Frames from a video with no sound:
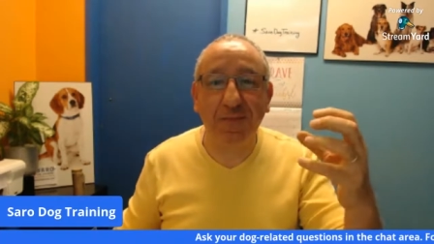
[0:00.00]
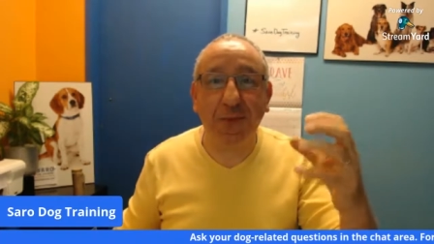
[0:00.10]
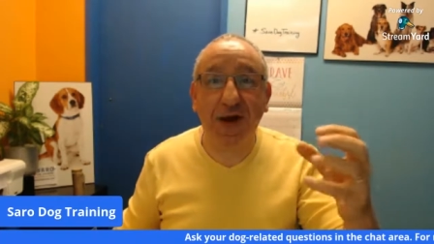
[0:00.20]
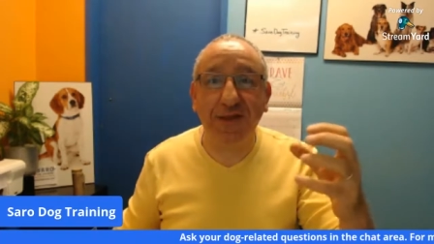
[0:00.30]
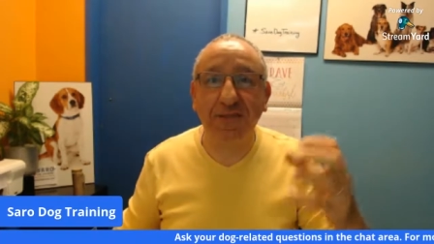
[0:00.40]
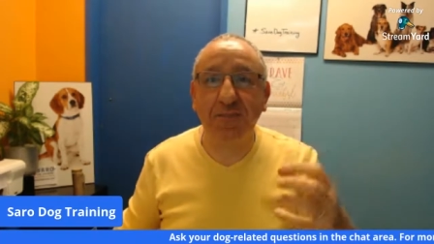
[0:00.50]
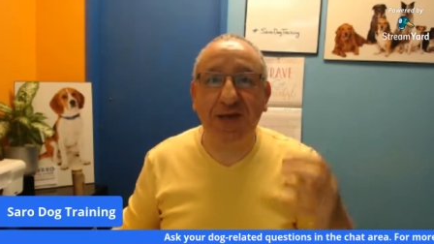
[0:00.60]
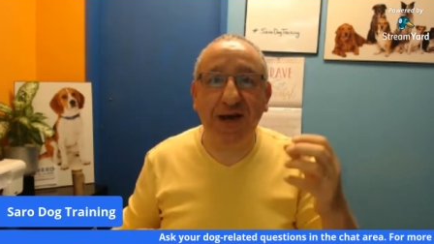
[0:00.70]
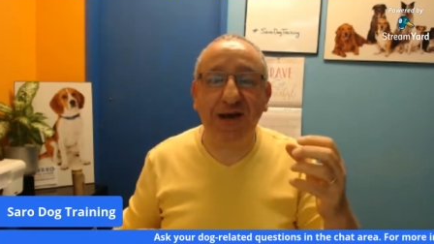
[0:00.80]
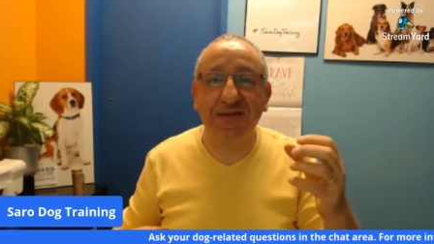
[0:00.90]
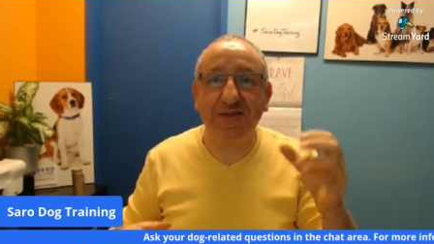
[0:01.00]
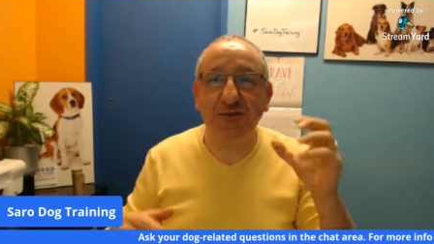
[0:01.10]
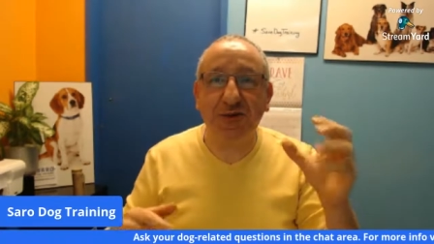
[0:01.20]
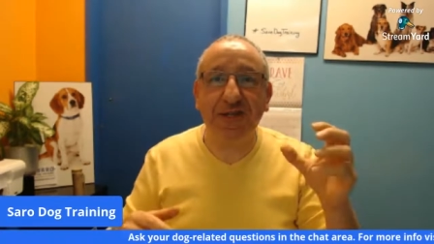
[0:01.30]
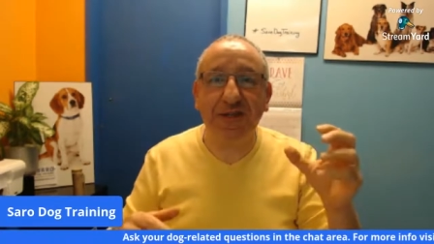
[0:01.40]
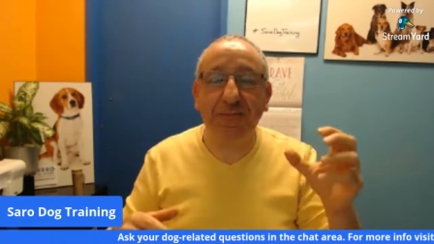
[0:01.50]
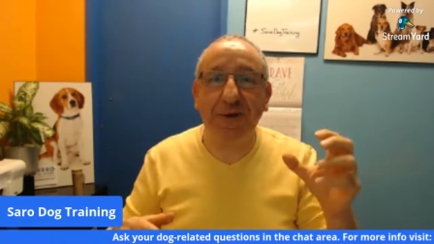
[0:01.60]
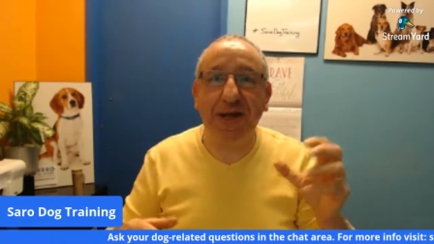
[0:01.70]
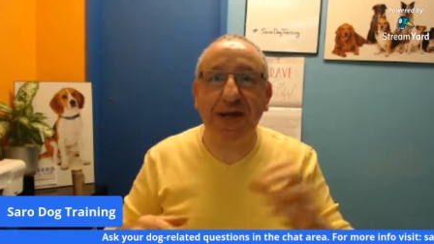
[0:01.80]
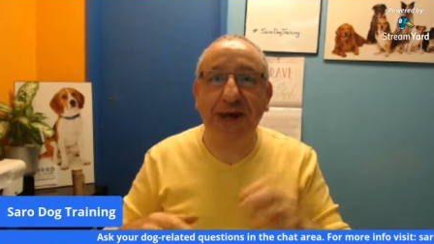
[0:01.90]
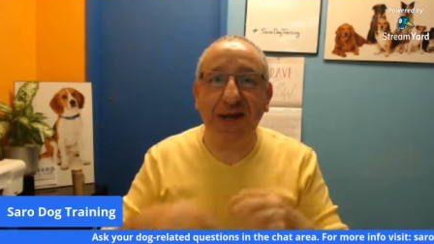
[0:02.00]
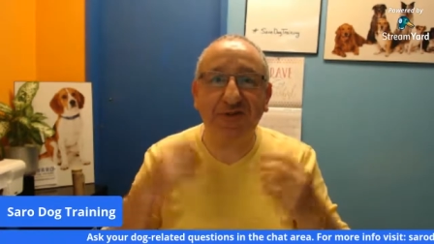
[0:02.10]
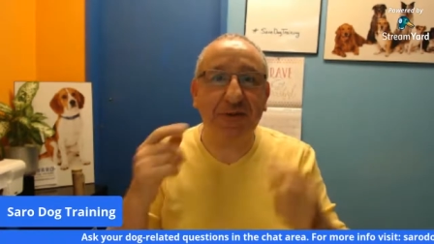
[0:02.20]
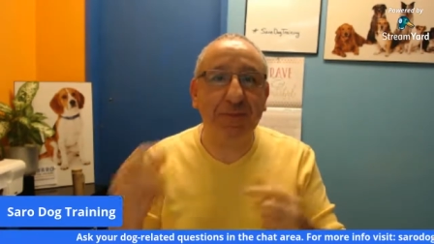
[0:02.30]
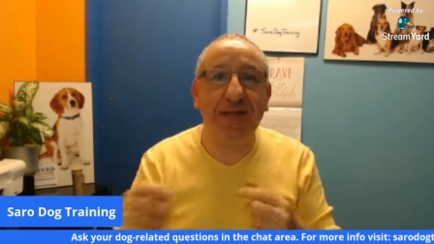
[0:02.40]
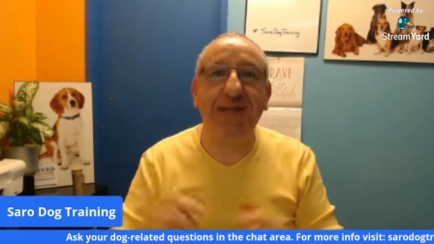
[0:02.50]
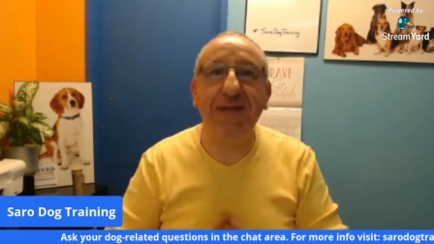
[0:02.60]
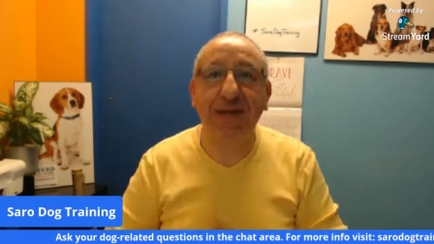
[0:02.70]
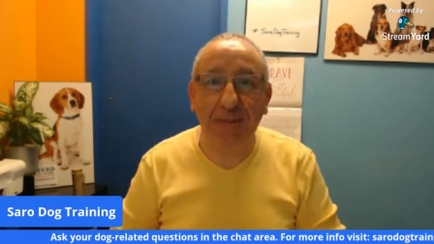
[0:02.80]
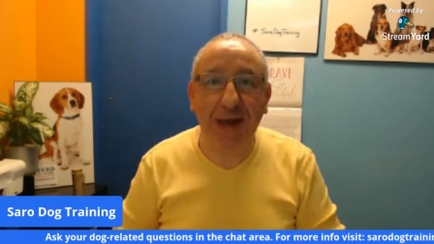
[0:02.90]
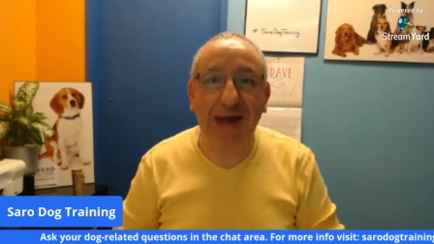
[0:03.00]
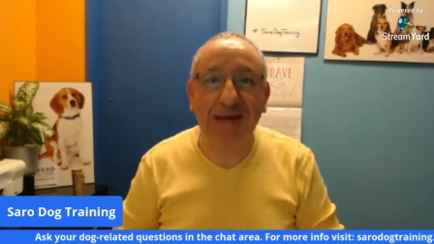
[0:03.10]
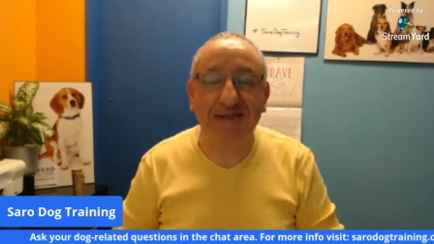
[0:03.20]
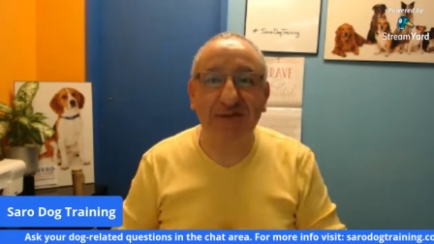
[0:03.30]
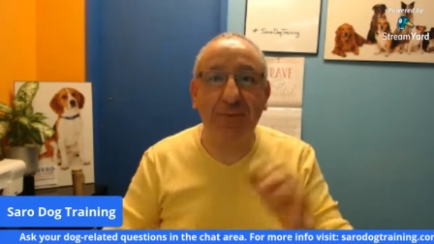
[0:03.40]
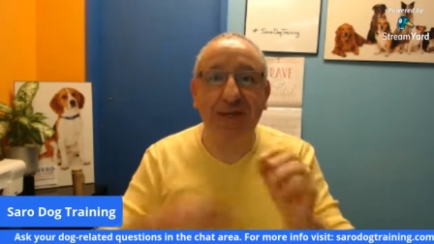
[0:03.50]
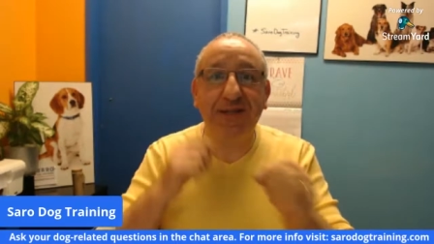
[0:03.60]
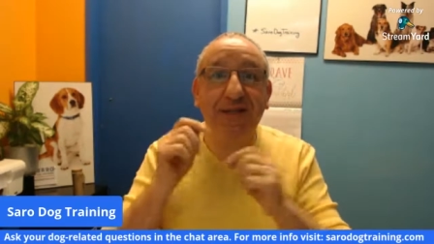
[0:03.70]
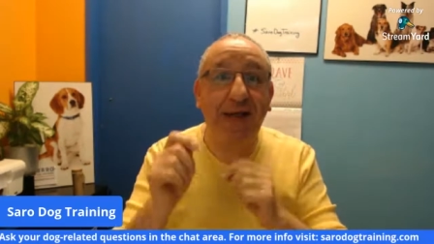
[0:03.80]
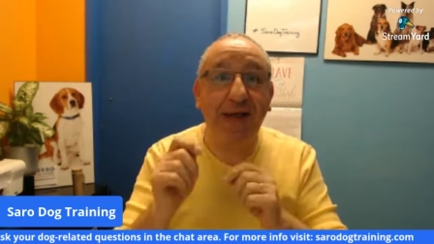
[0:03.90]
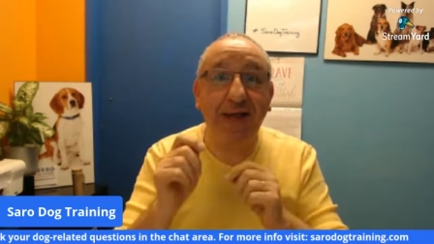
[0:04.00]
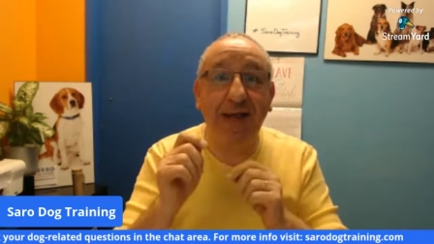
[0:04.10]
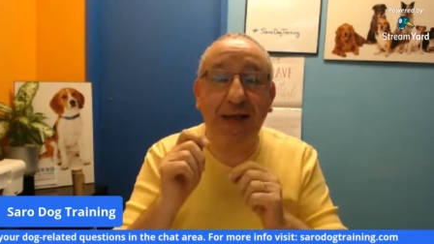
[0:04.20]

But because during the play, I repeat the commands, repeat the